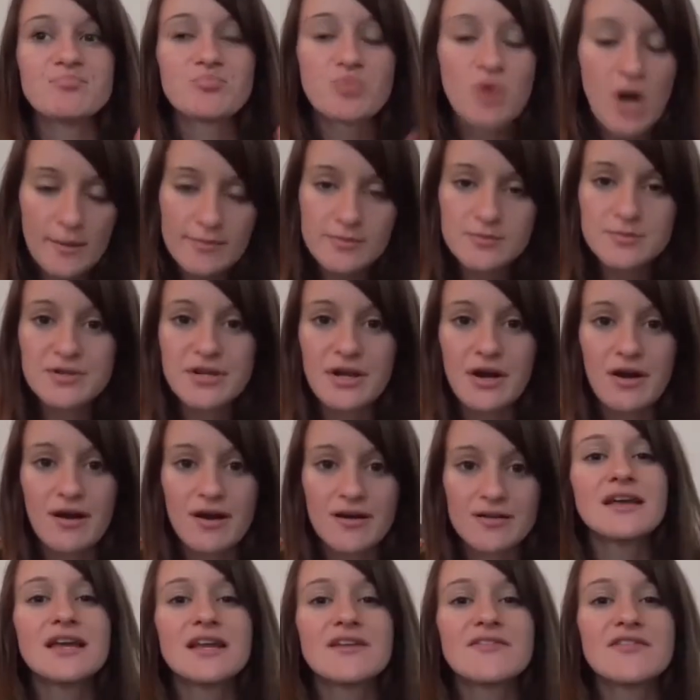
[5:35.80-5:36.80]
Probably
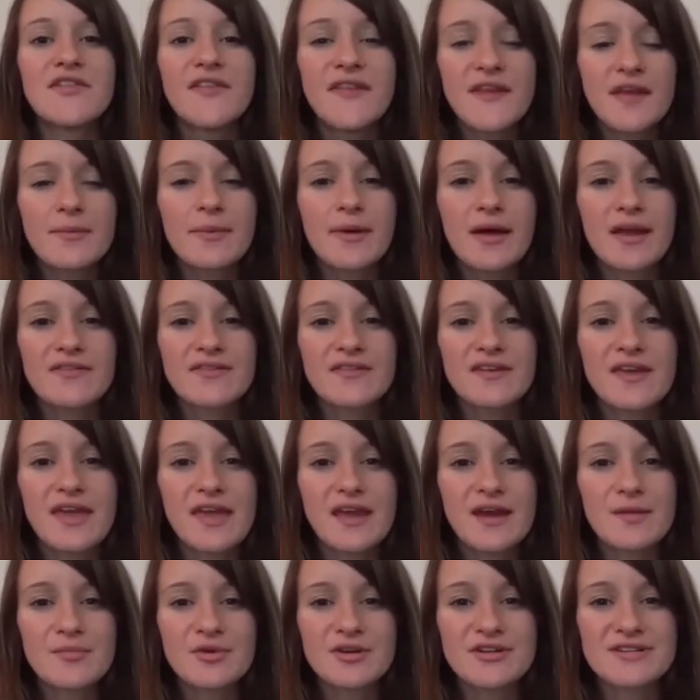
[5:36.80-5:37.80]
not. And if you think about it, the
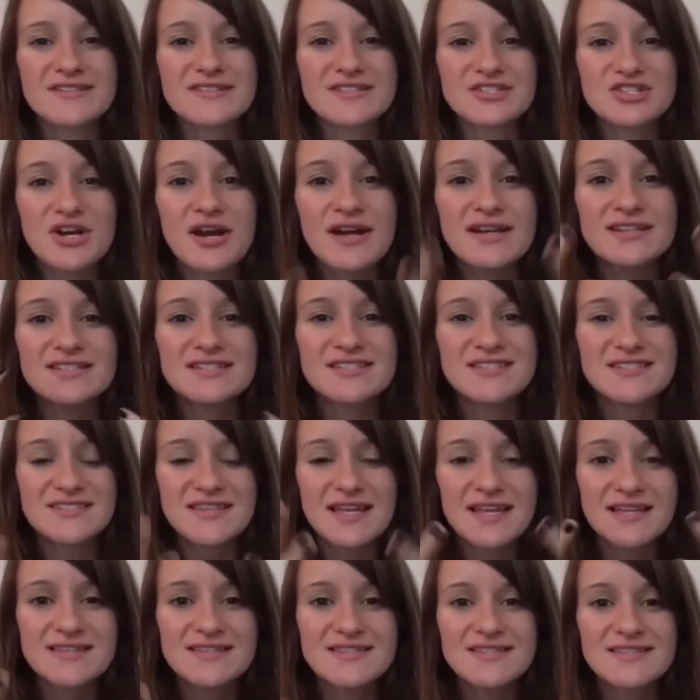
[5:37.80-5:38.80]
camera is trying to
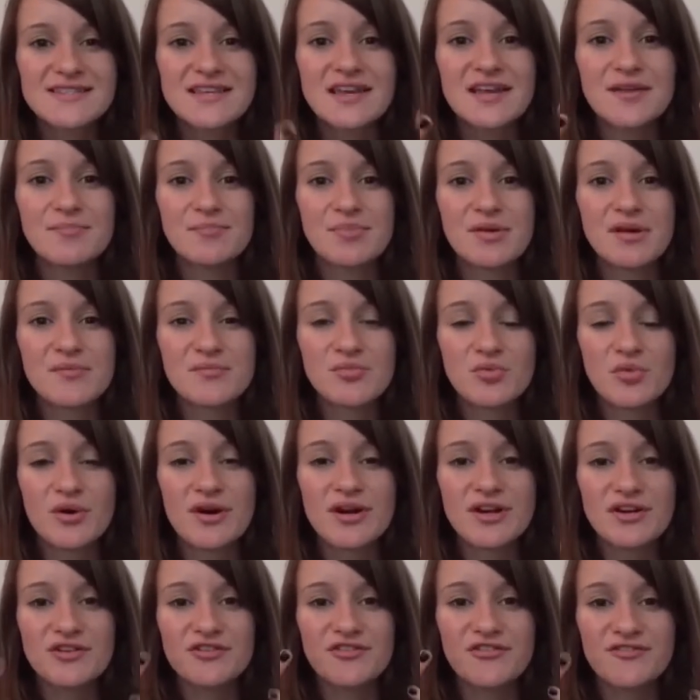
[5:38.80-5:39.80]
sense and
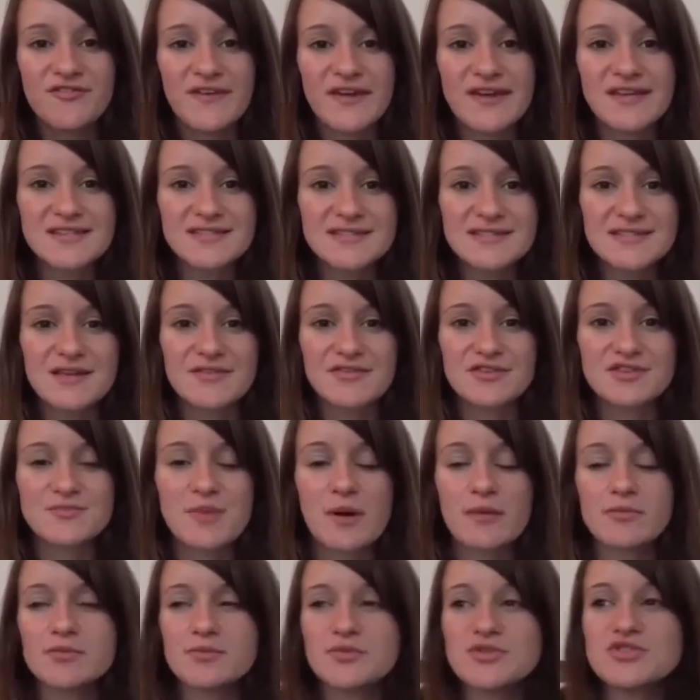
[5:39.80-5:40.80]
pinpoint your face, and there's
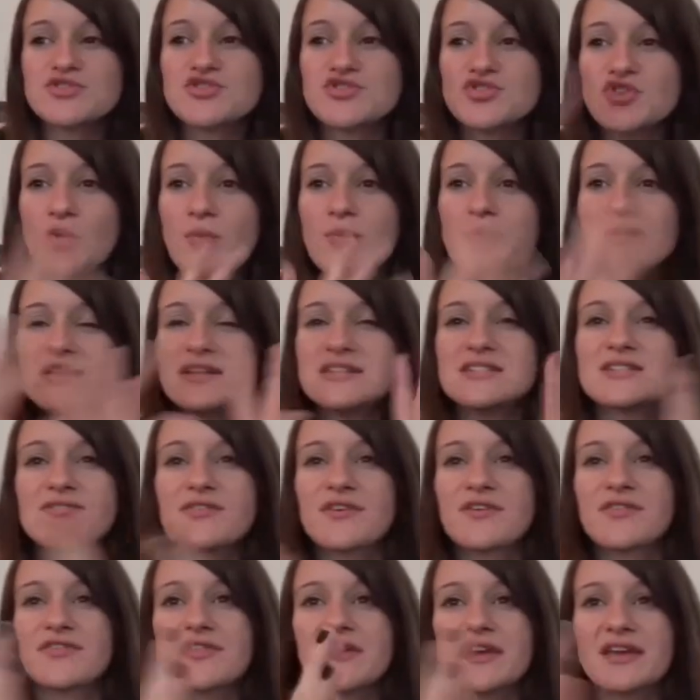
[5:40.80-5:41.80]
probably so many
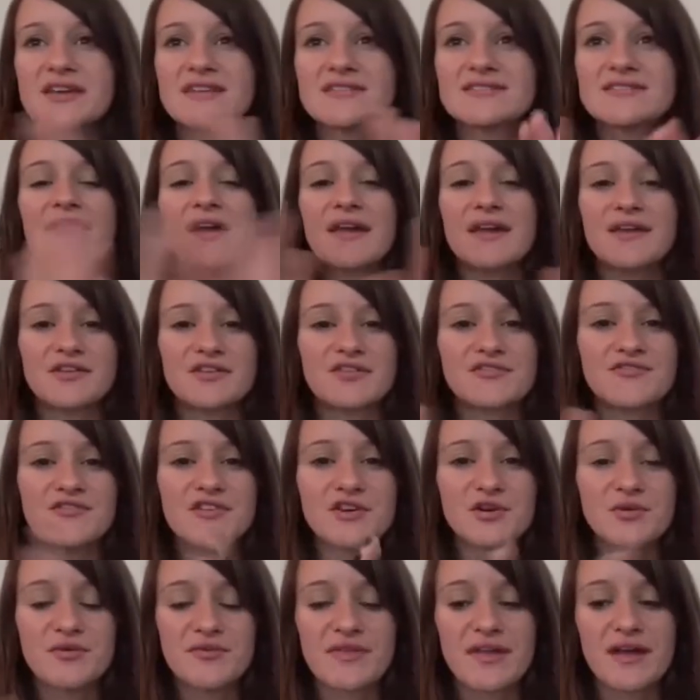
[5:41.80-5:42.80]
different things that
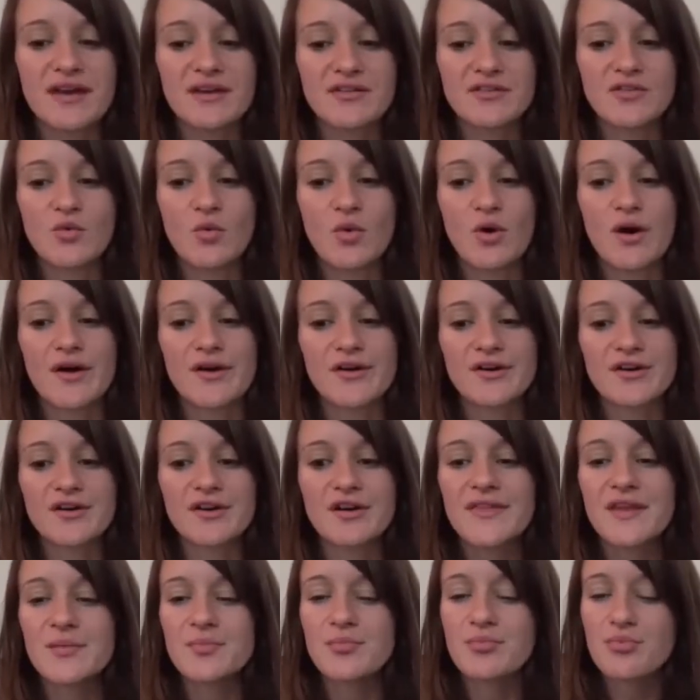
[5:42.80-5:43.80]
interfere with that in the water
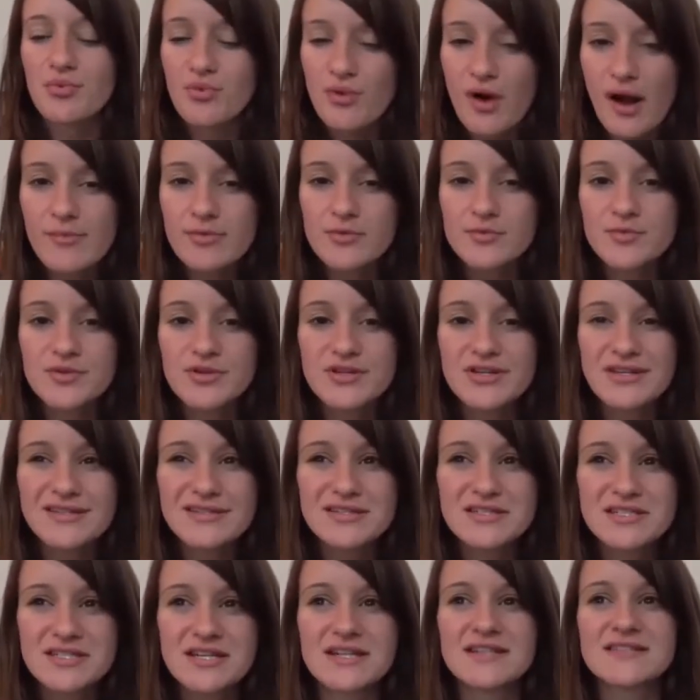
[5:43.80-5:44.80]
that it probably
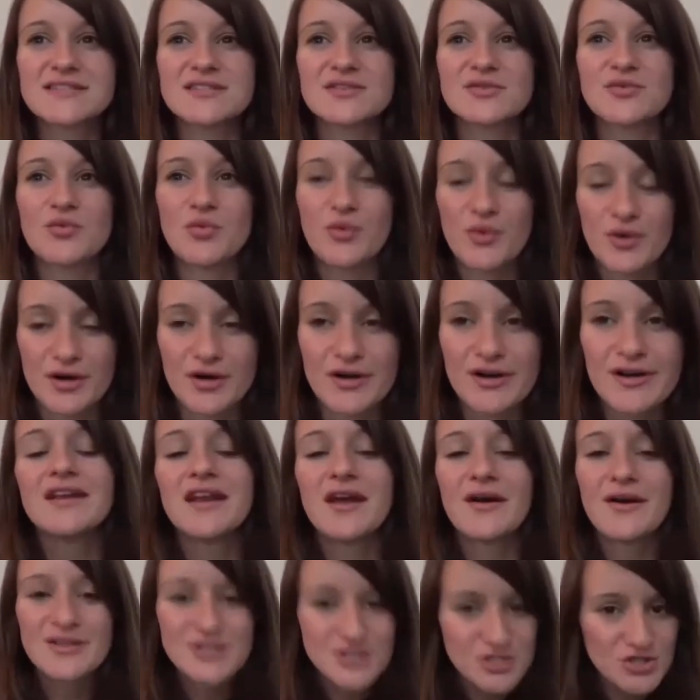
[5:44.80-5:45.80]
doesn't work.
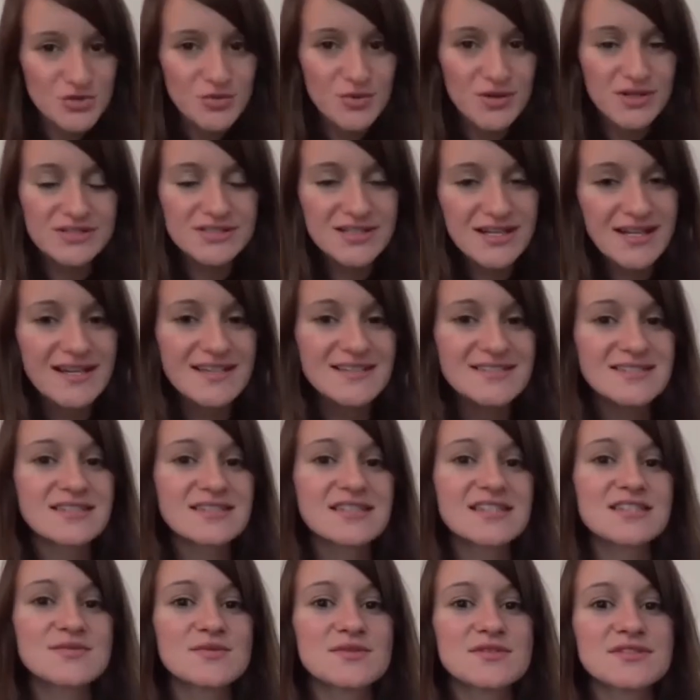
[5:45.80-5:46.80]
Now, I do realize that
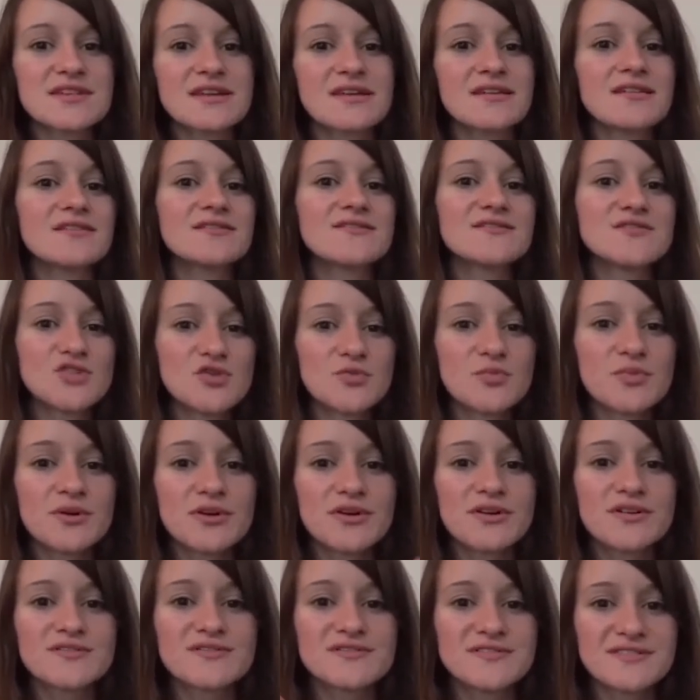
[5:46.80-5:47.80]
this was a
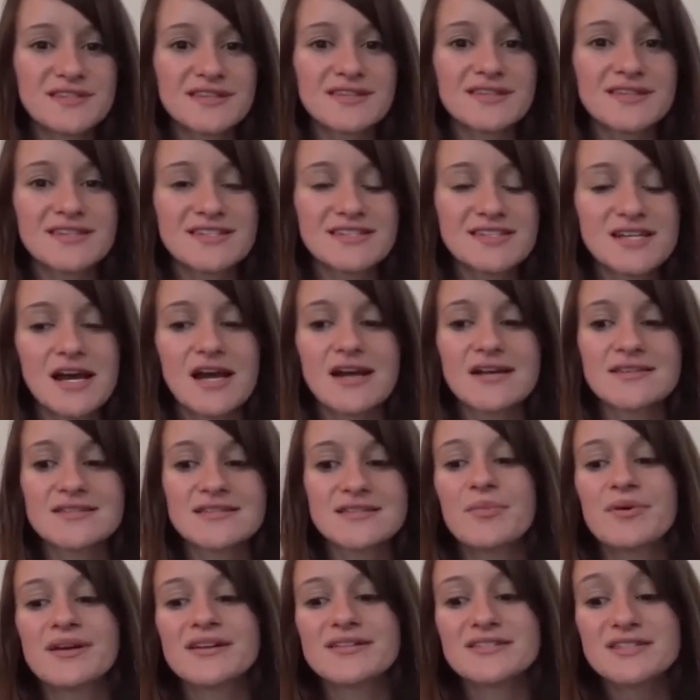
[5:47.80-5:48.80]
super silly
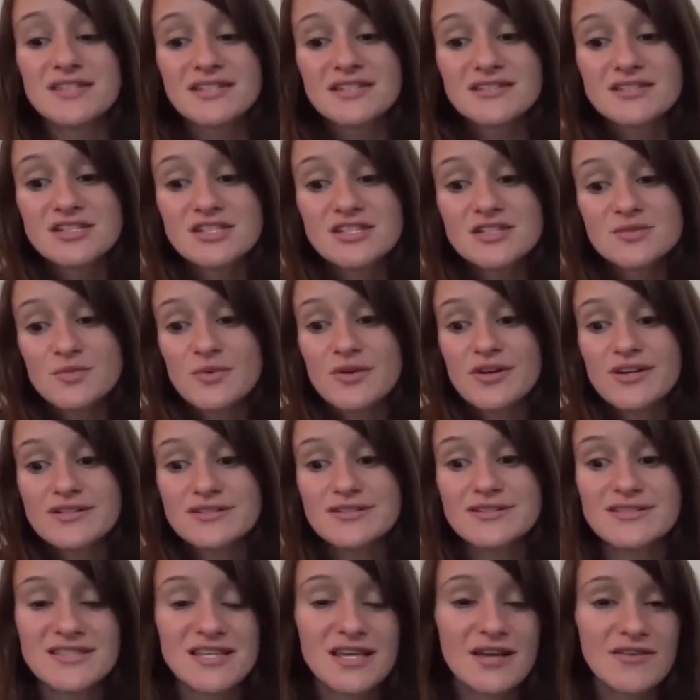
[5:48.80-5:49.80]
test, but I did just wanted
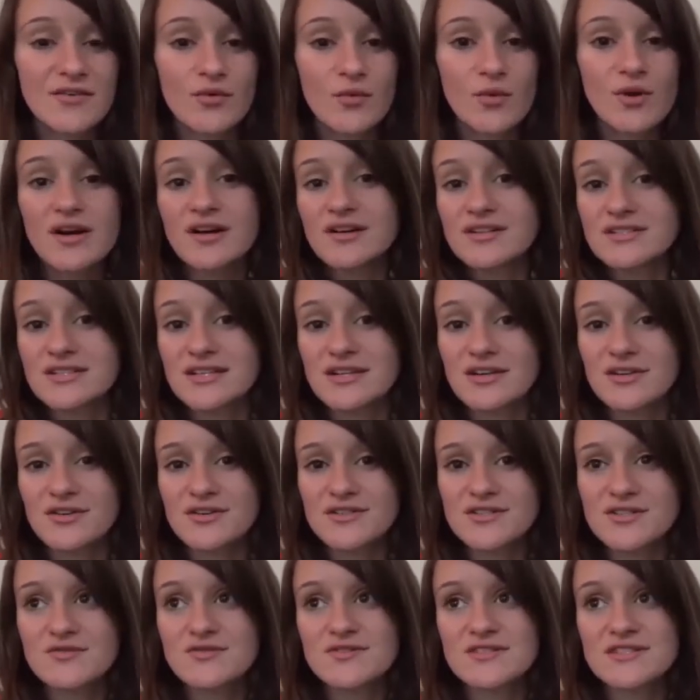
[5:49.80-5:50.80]
to see if it worked and
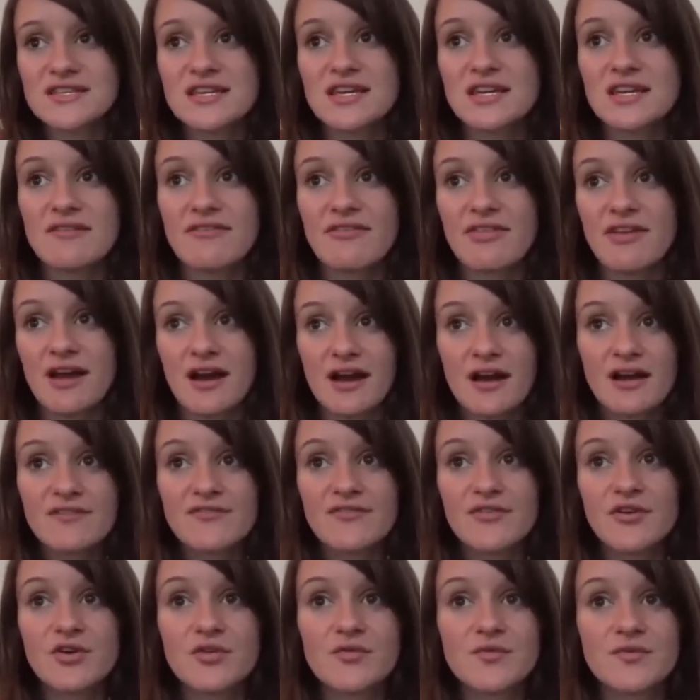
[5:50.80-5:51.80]
also see if the
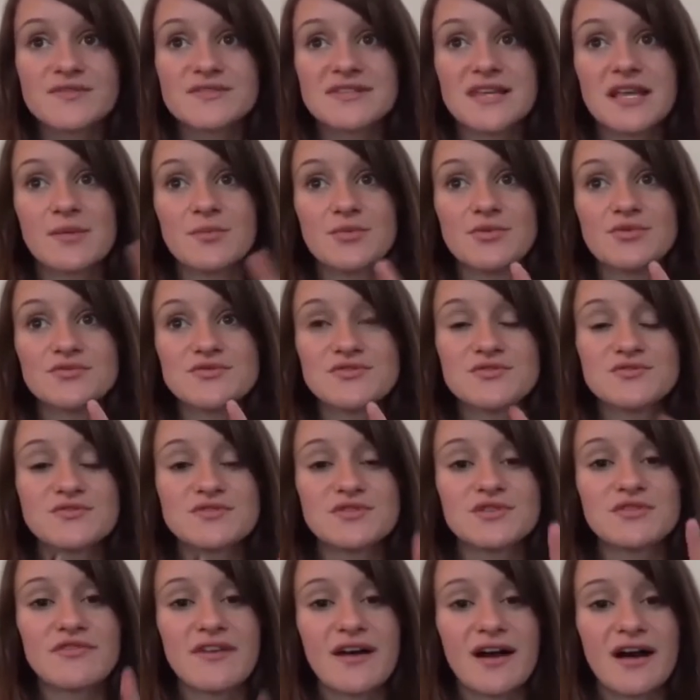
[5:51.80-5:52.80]
iPhone was able to
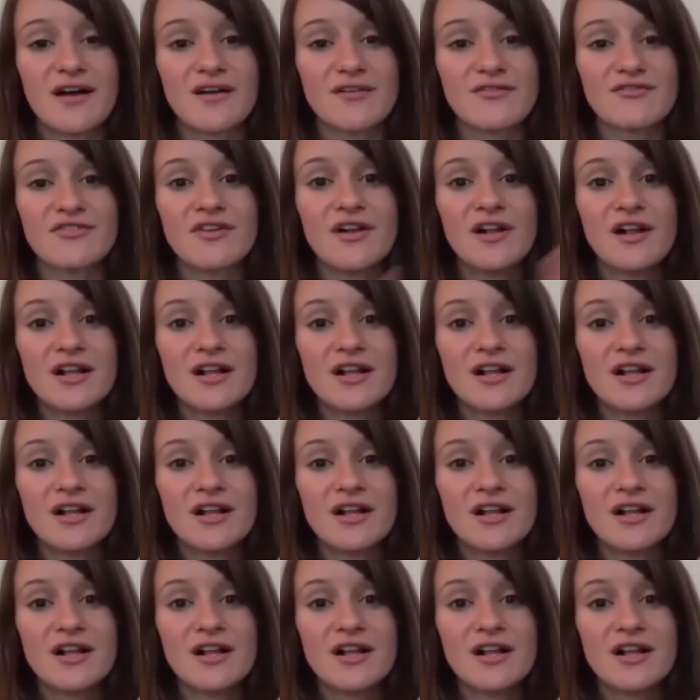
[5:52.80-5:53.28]
survive